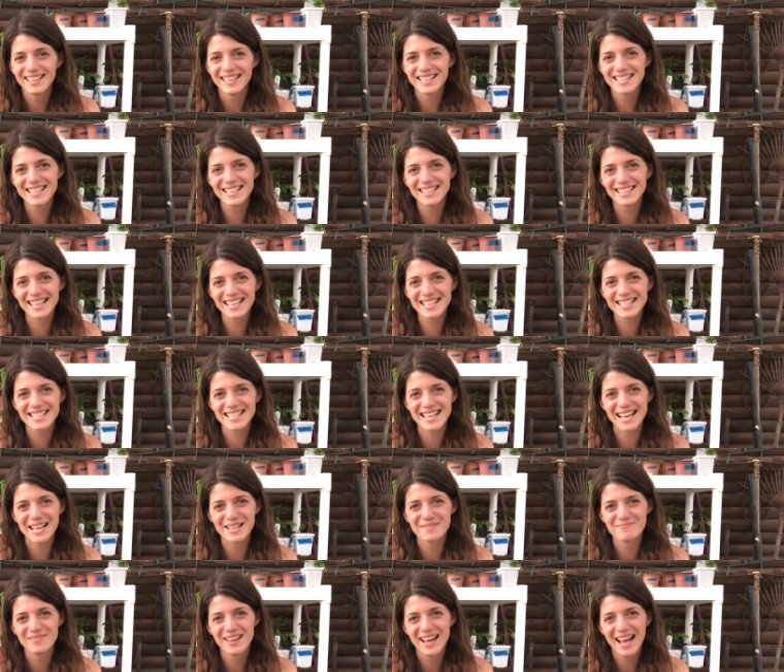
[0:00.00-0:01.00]
Until next
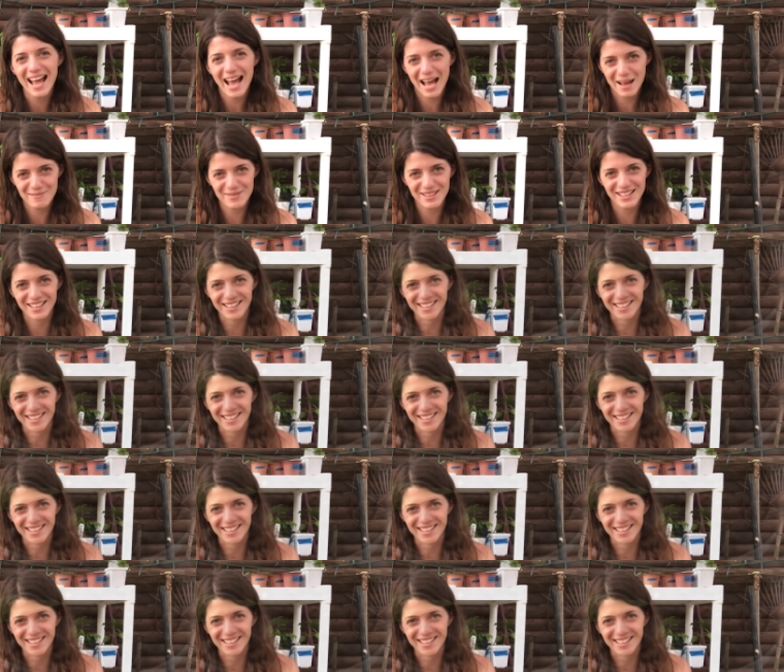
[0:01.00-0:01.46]
time, happy